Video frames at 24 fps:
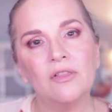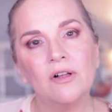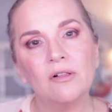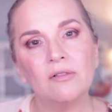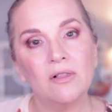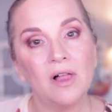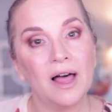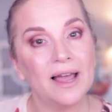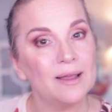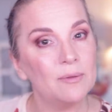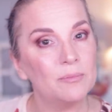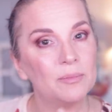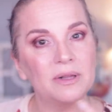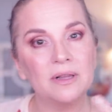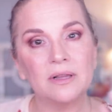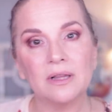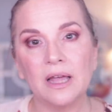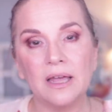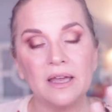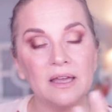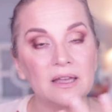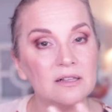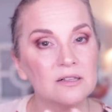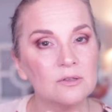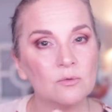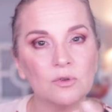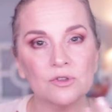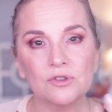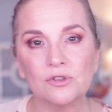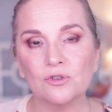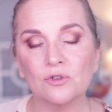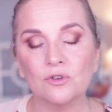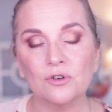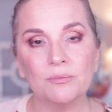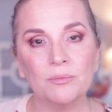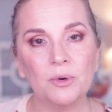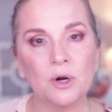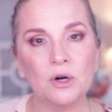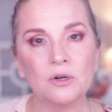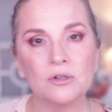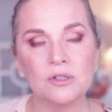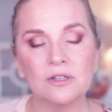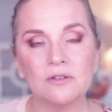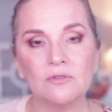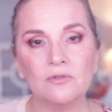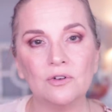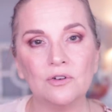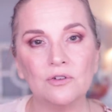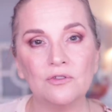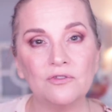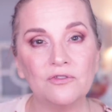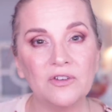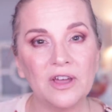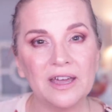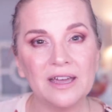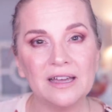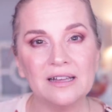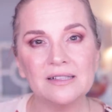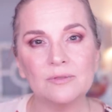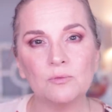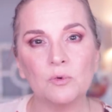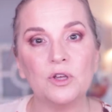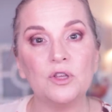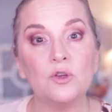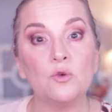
the light plays with certain parts of your face,